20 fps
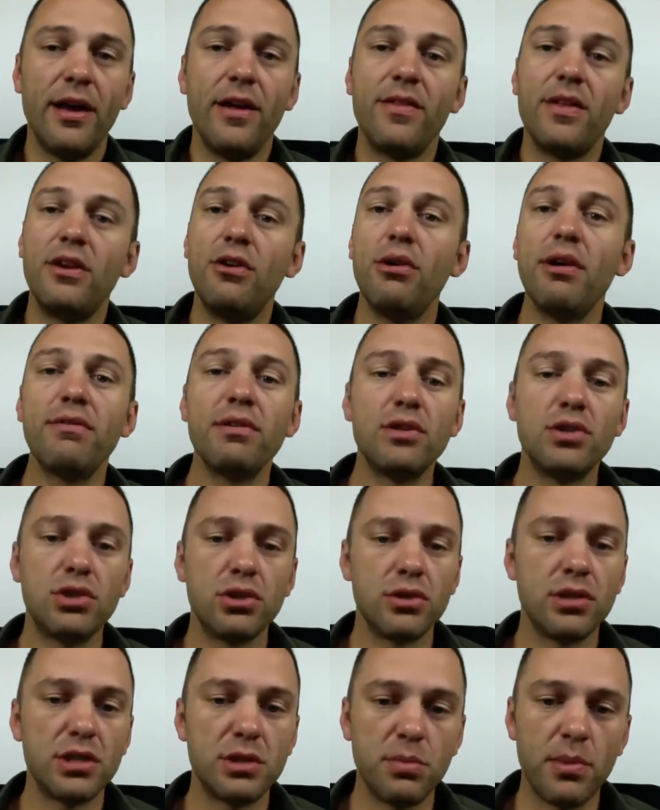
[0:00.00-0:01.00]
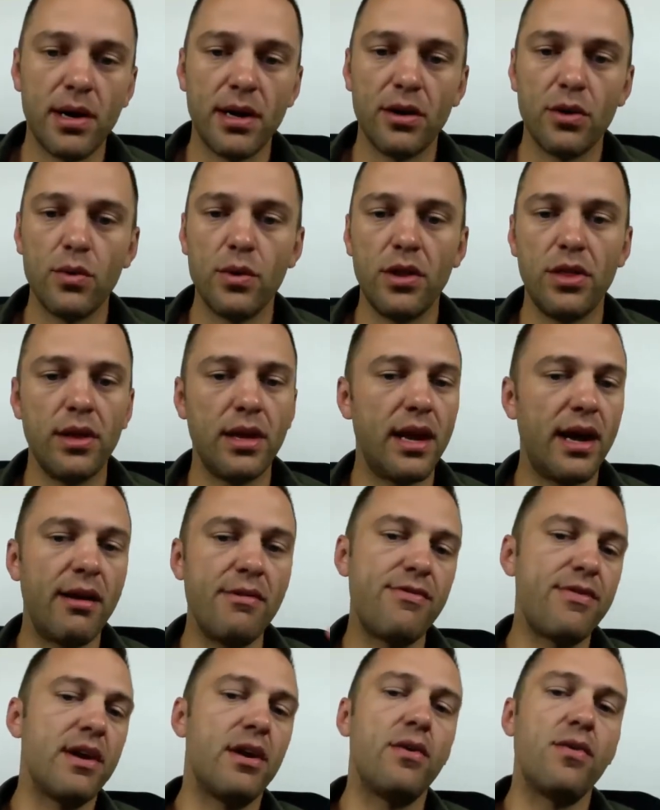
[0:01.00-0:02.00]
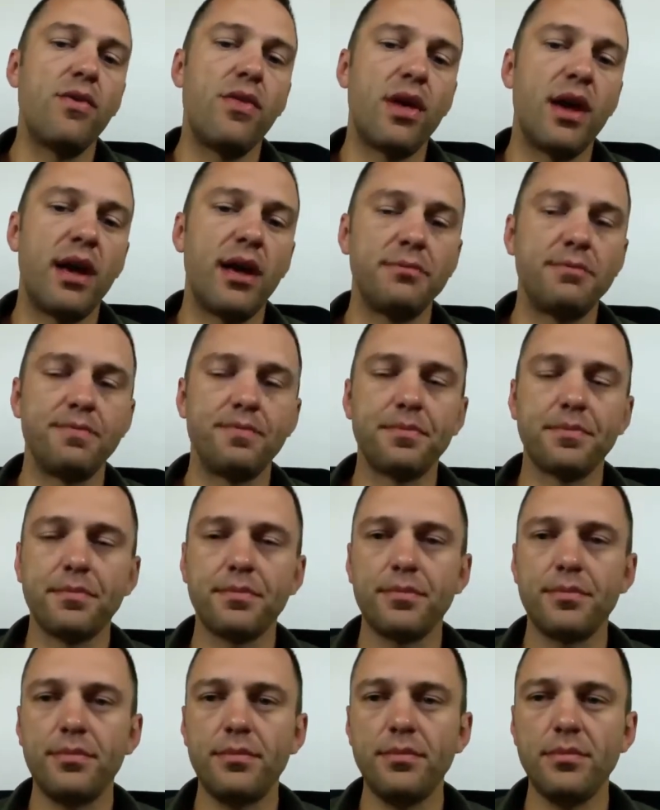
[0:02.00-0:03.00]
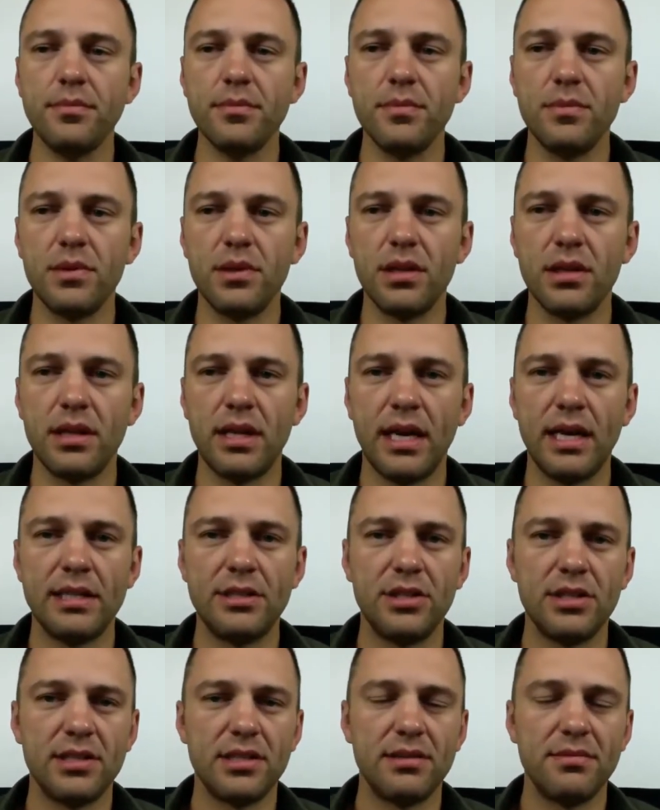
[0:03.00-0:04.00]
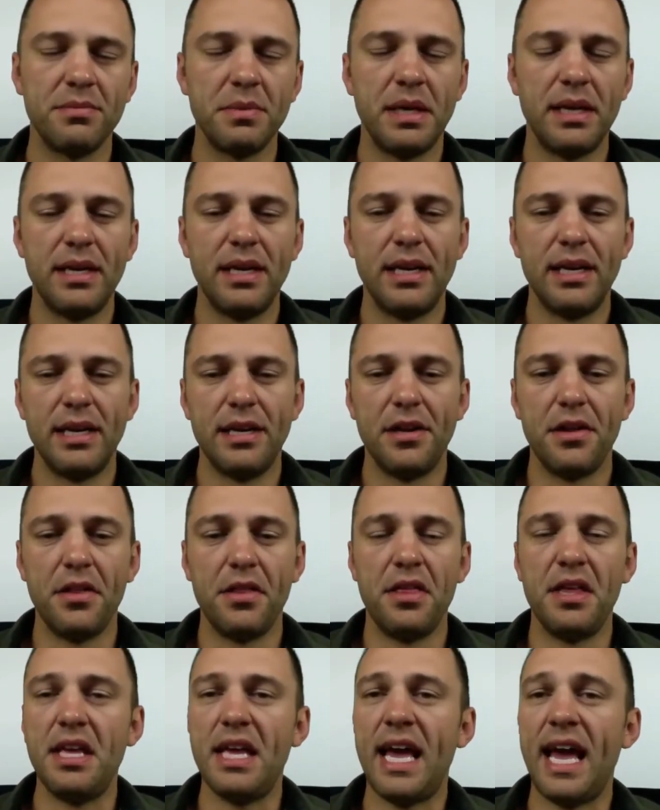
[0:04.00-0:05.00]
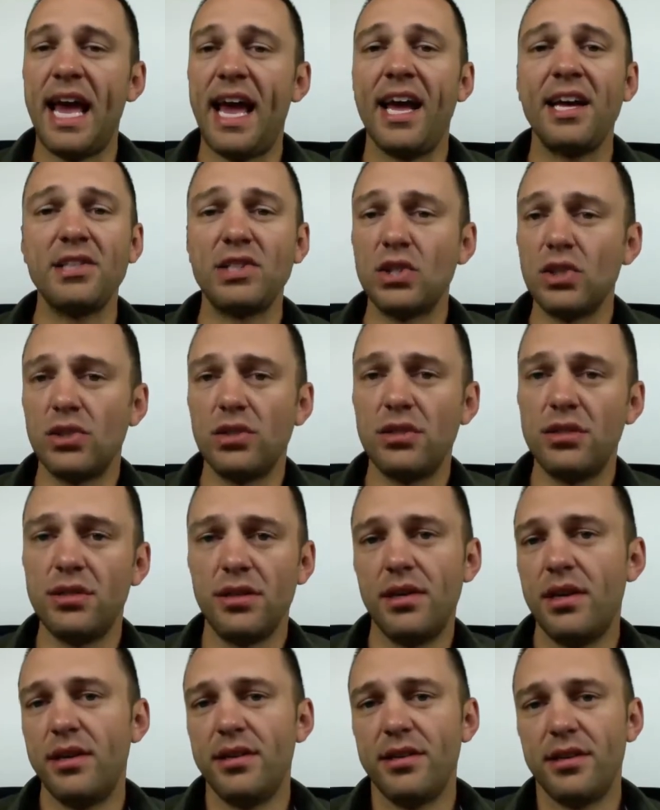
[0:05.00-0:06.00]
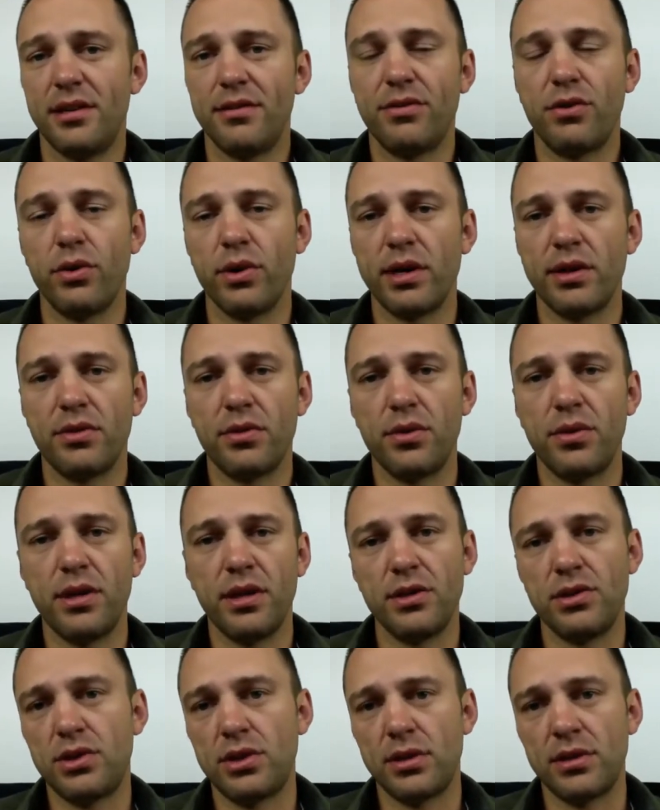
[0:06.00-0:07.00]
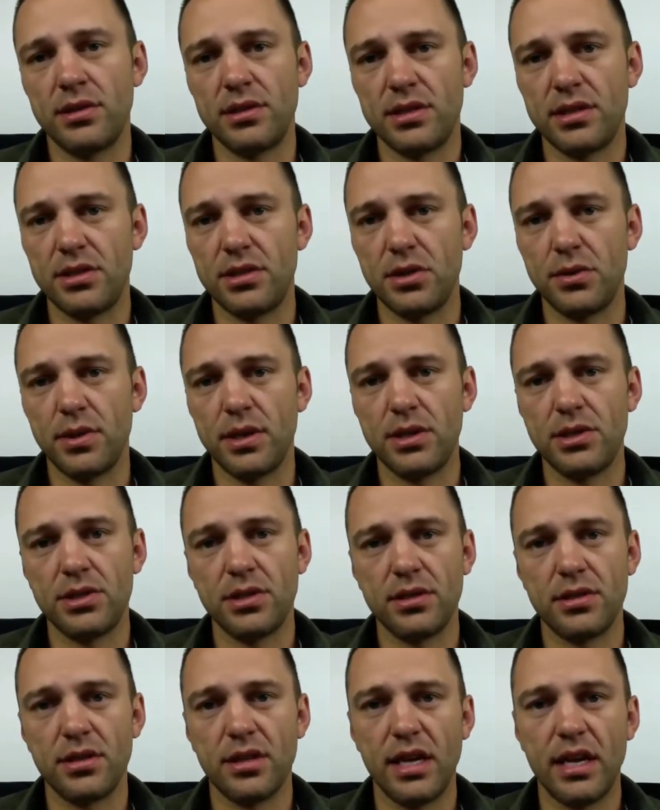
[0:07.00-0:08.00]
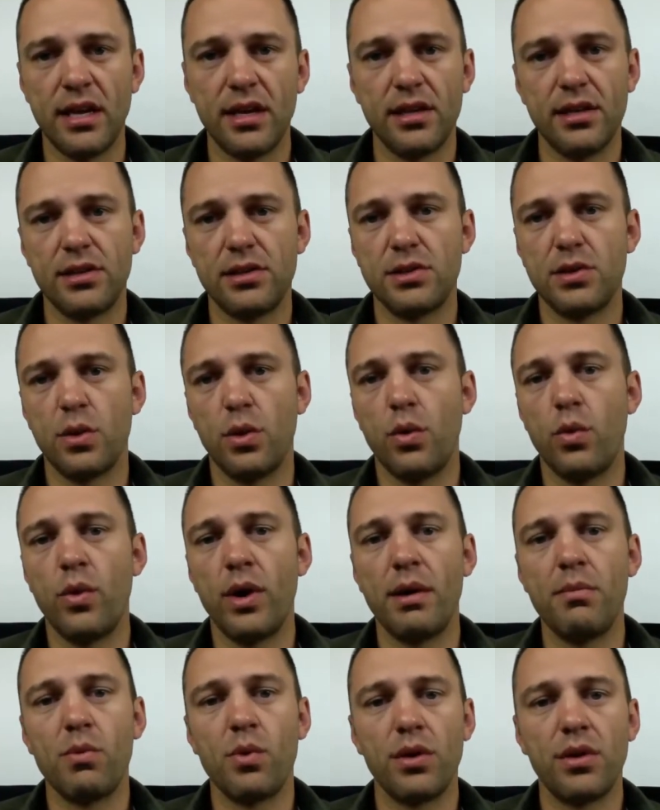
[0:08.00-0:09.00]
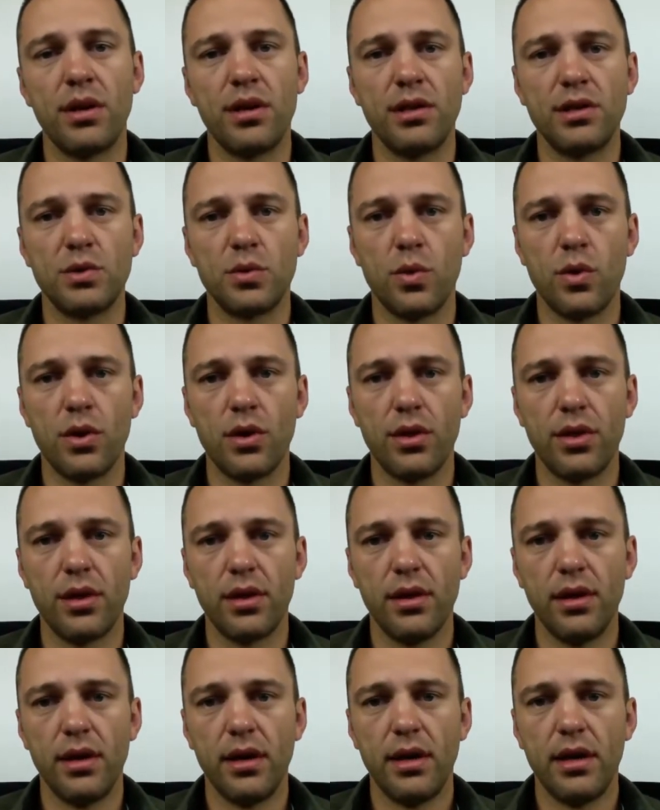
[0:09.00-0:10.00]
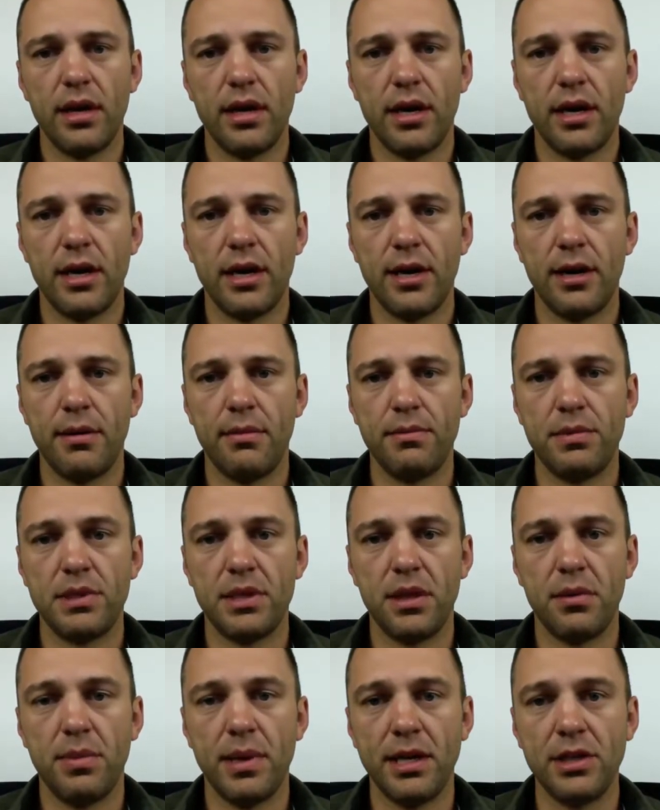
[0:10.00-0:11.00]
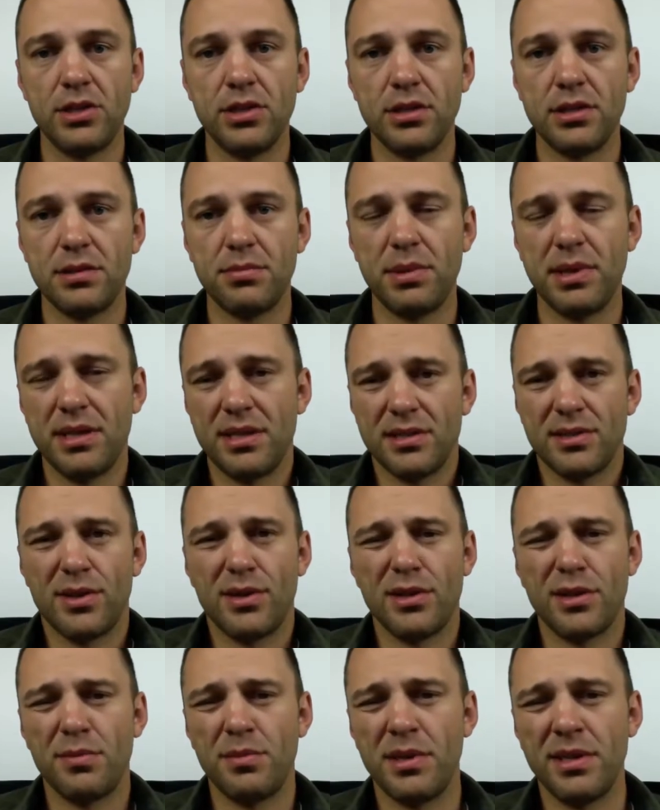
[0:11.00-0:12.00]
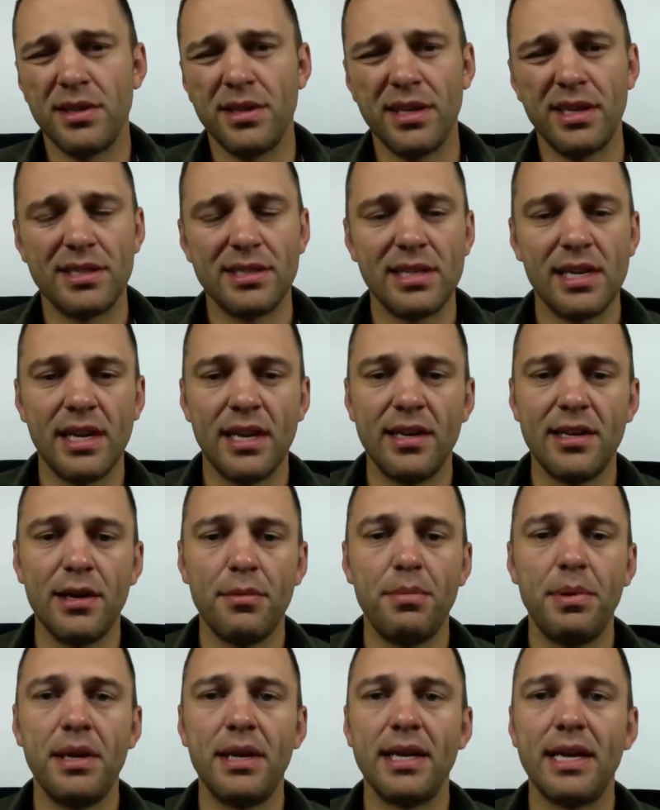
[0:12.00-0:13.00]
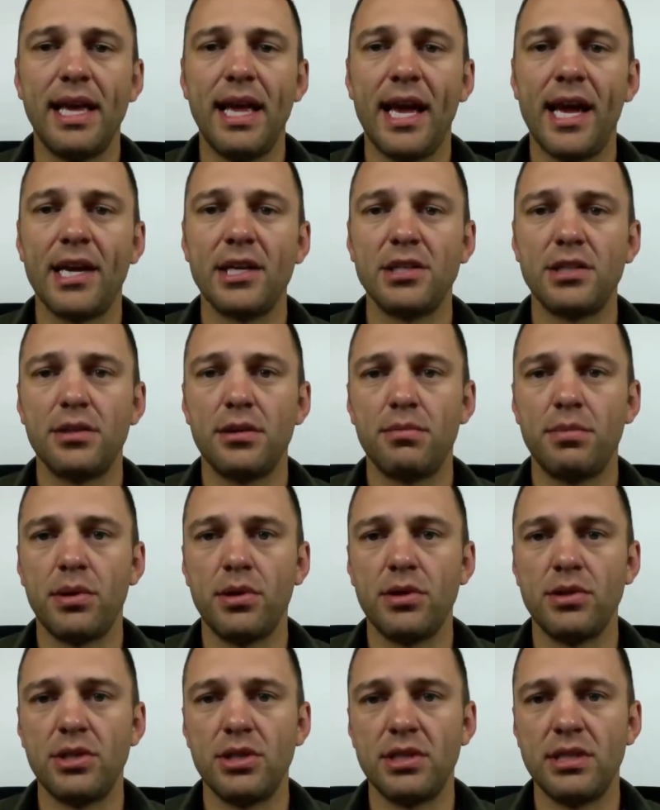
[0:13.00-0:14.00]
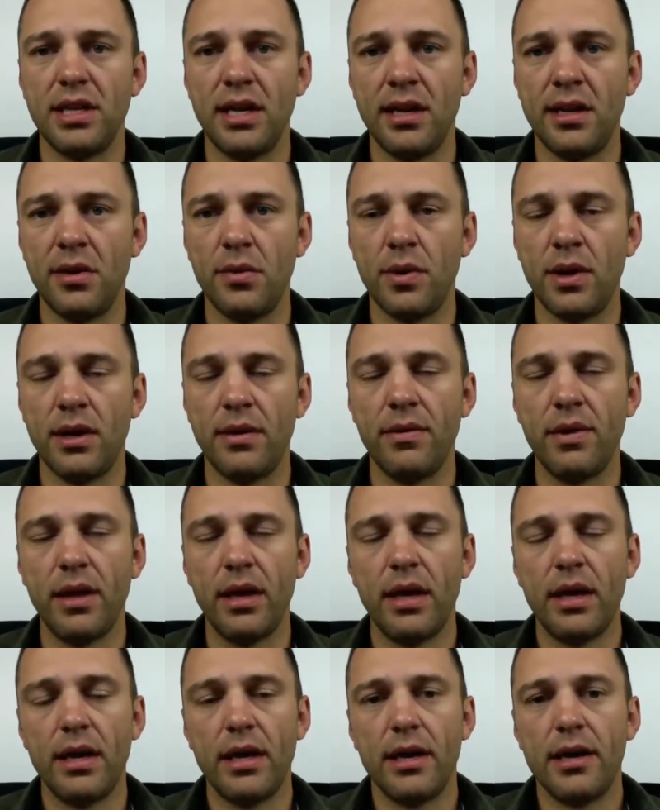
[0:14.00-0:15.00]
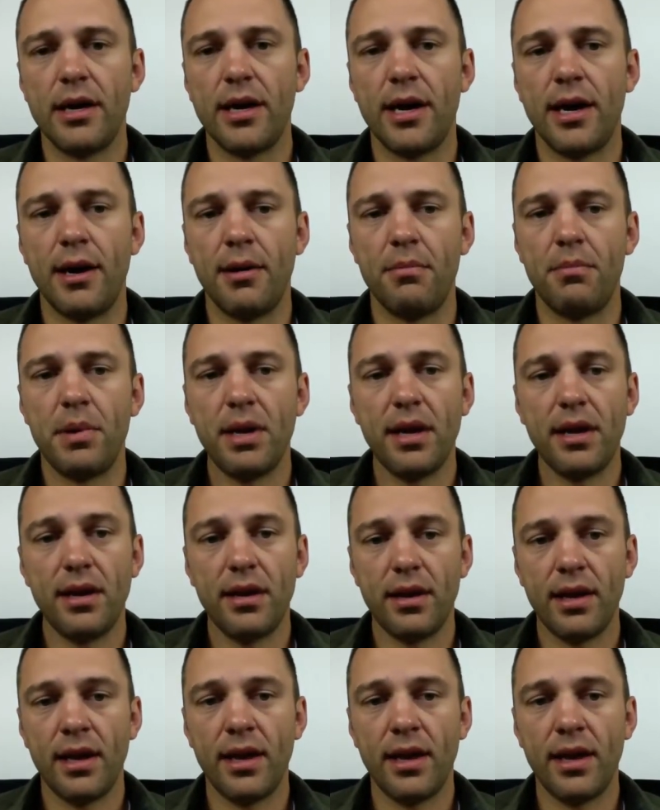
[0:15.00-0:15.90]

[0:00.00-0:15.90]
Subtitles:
They do have an insurance model with it. I found that, just the hassle of going through the insurance situation is way more than it's worth to the patients, because ultimately it's going to end up being a cash purchase anyway. But